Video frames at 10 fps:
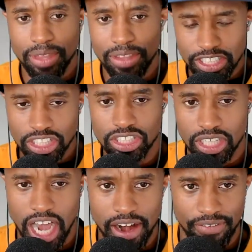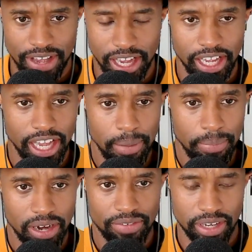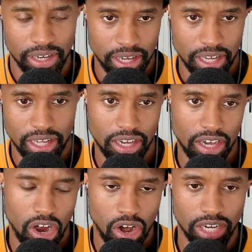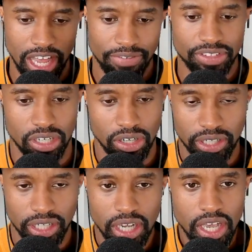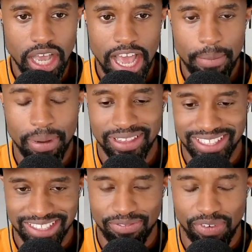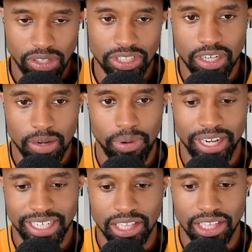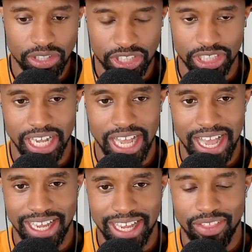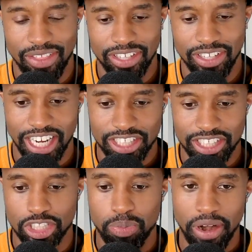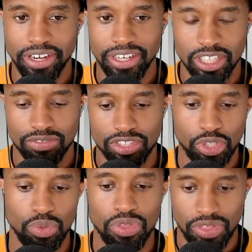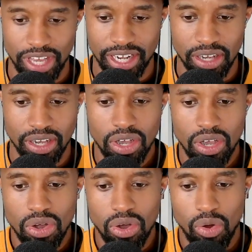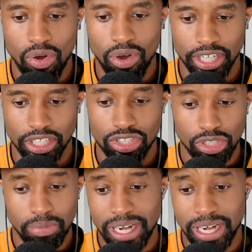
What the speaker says: This is kind of a bit of a hard left turn, but this falls under brand dilution, and this is actually spreading yourself too thin on too